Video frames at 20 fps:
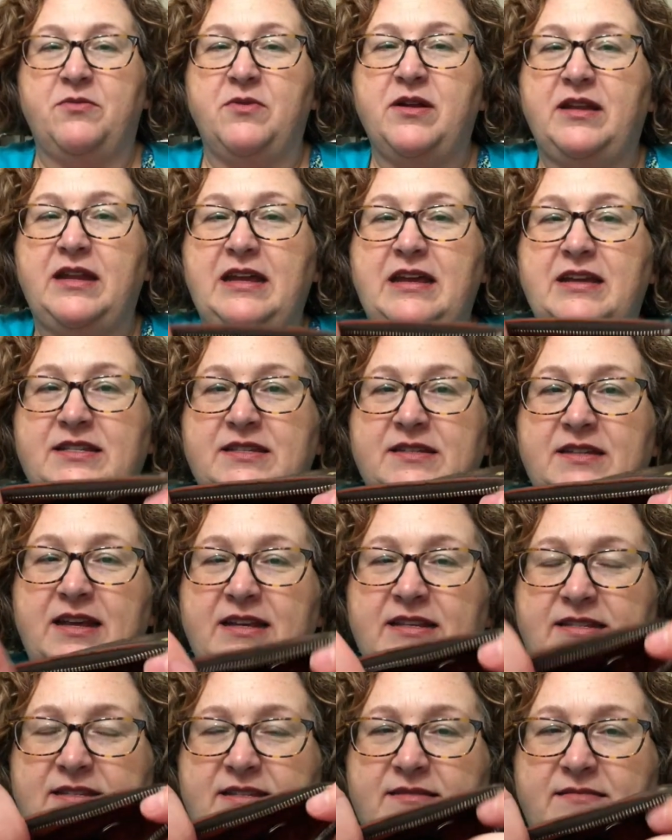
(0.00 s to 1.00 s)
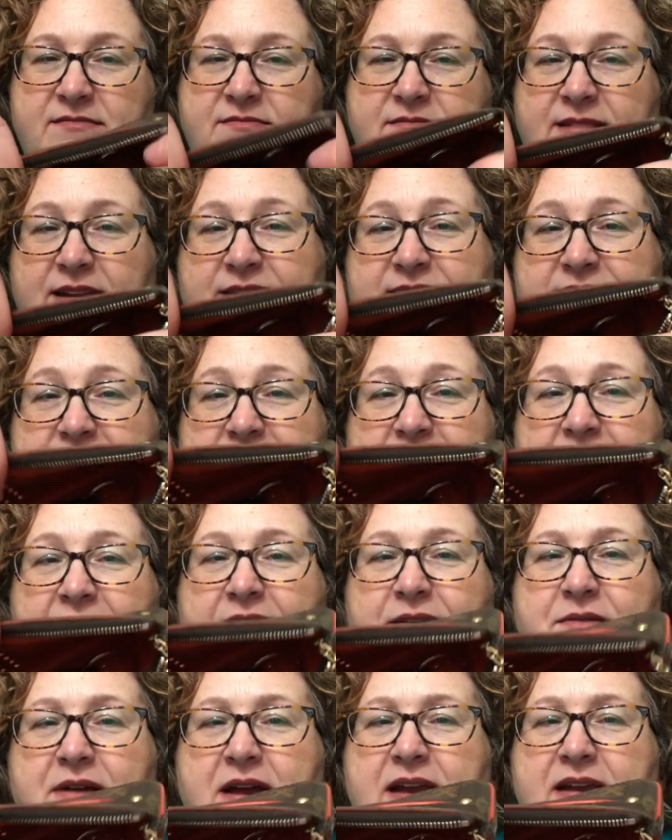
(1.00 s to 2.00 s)
really, it's a
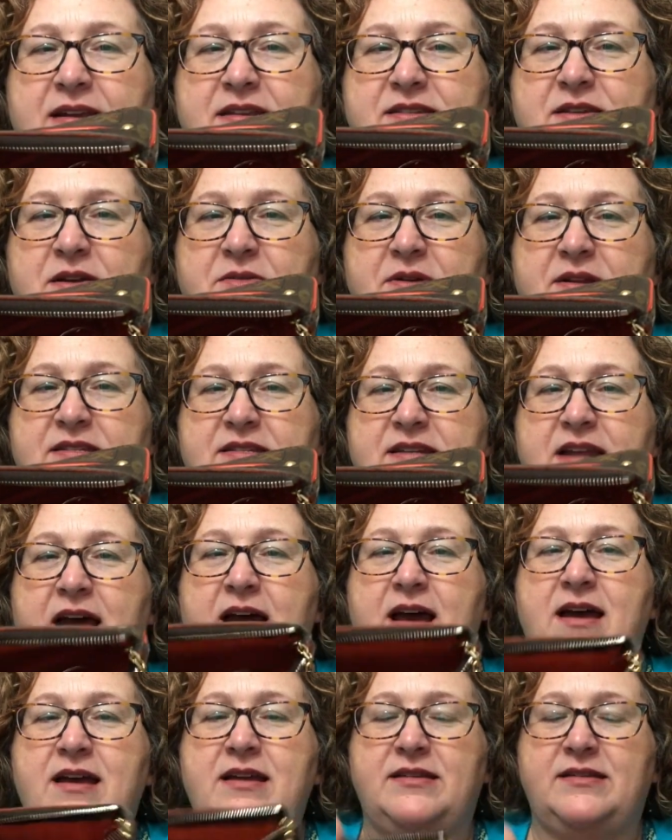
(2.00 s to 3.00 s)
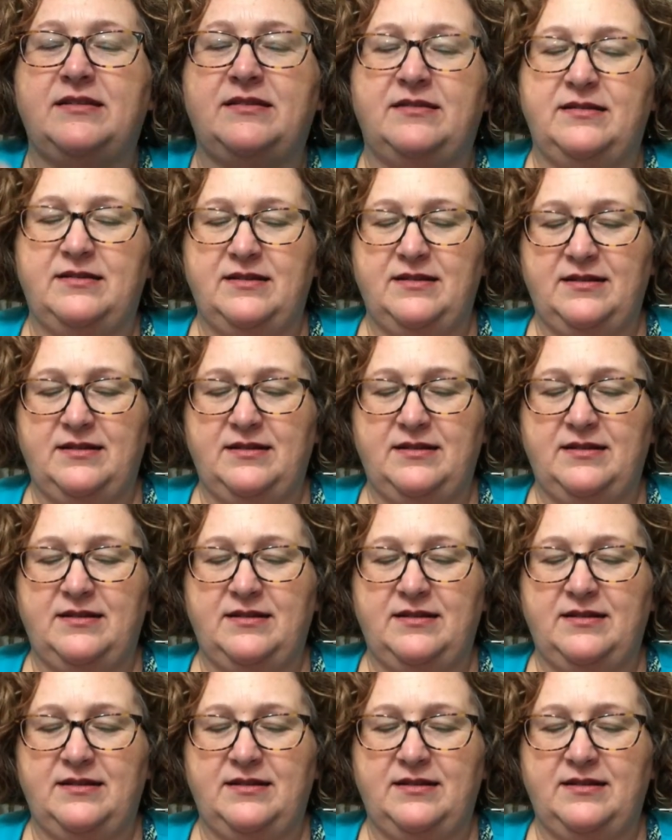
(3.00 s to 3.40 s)
clay, right? So it's not,